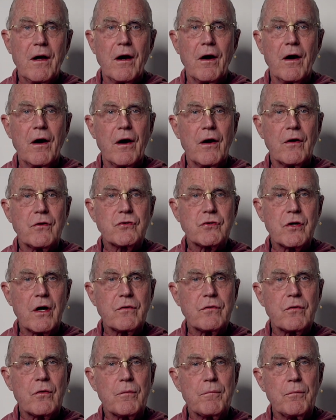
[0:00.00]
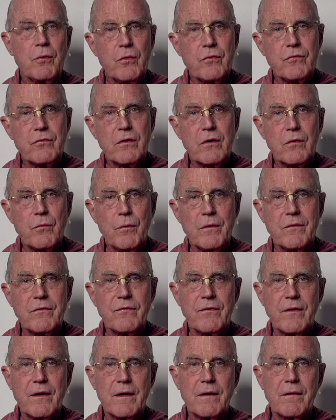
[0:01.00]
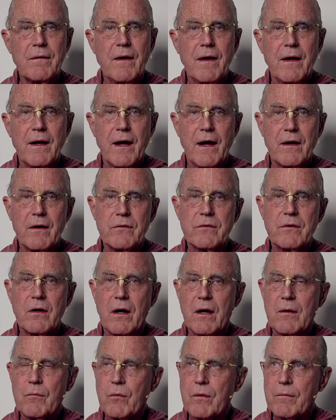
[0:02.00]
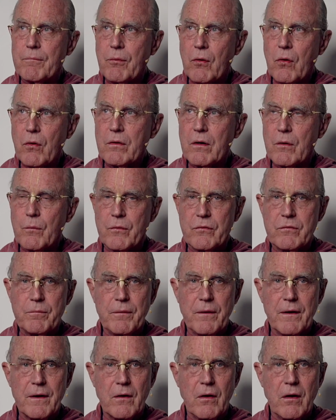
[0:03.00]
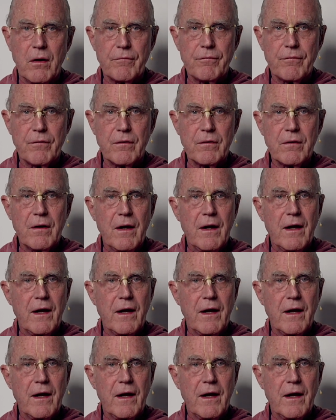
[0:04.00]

Chaturbhuja would sing at a time when Bhoga was being offered.